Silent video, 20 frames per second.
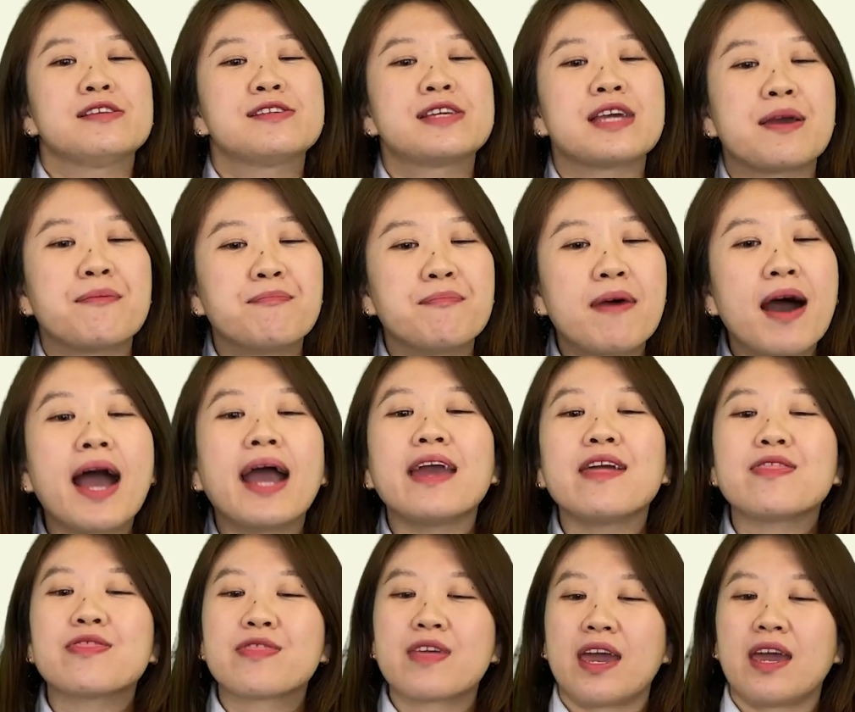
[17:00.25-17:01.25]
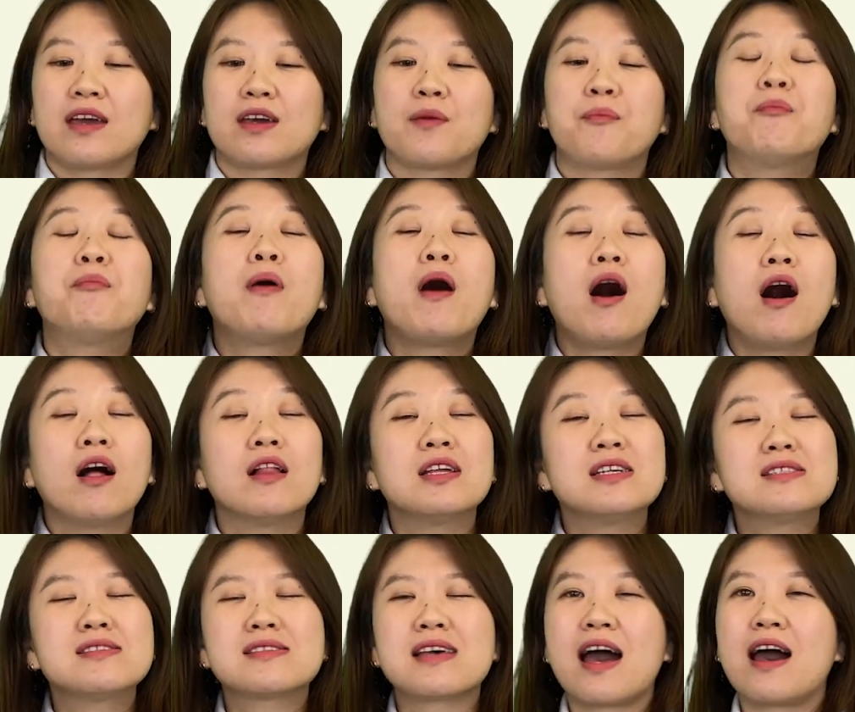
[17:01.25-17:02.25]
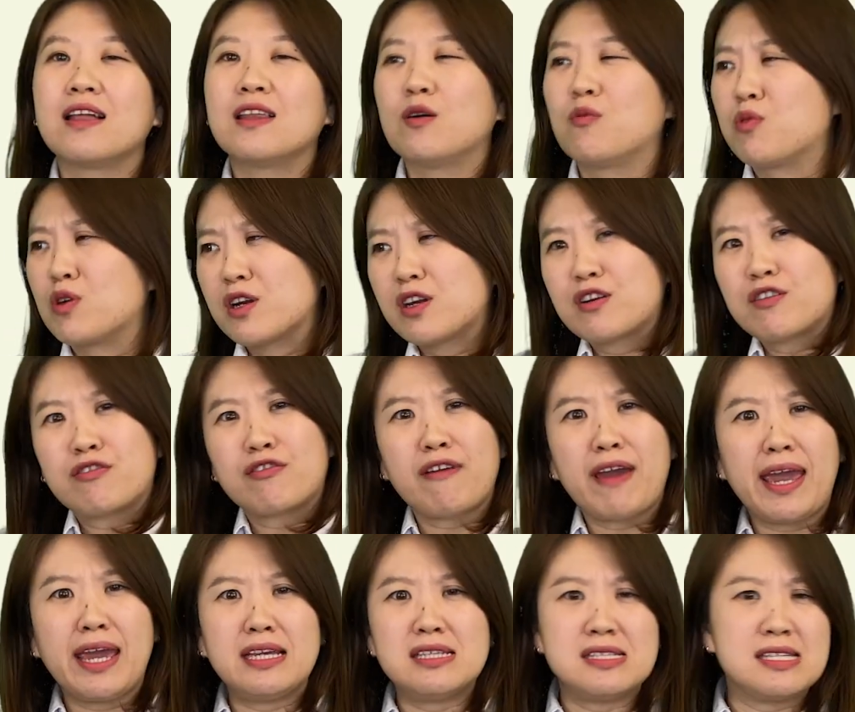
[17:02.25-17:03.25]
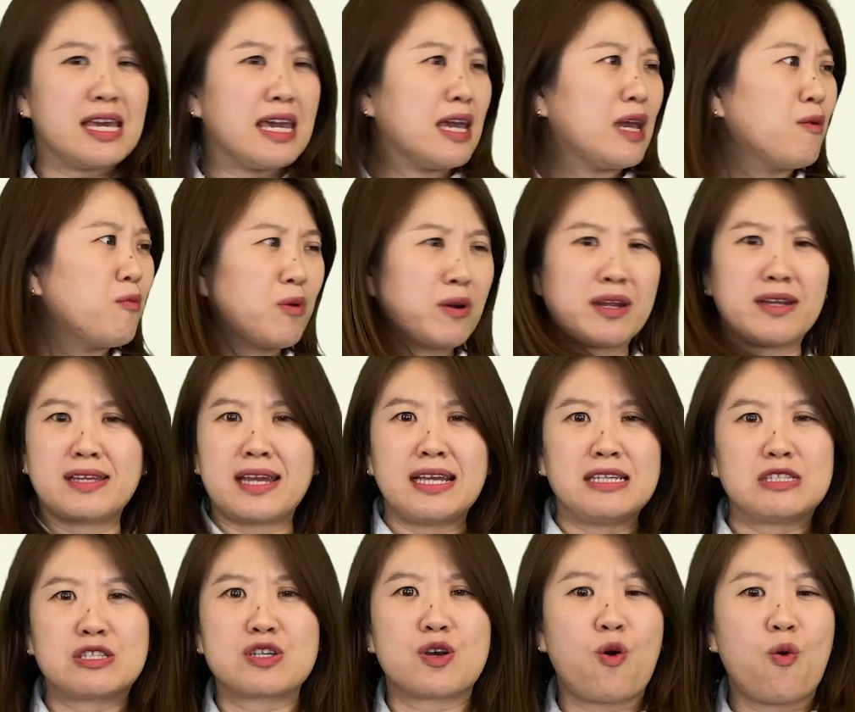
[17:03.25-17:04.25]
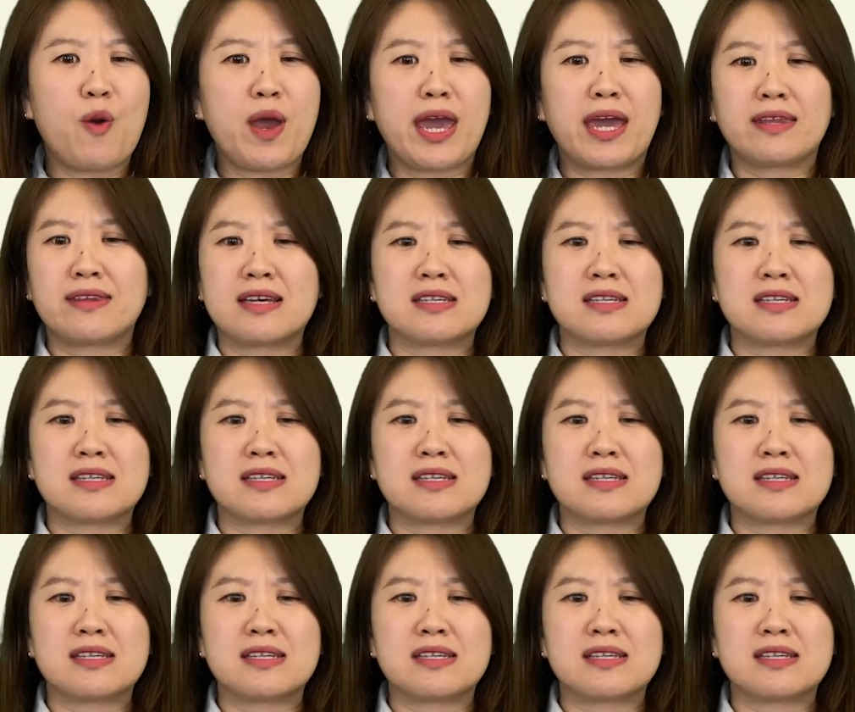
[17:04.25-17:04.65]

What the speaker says: They might think Paul and Silas were crazy. What are they doing?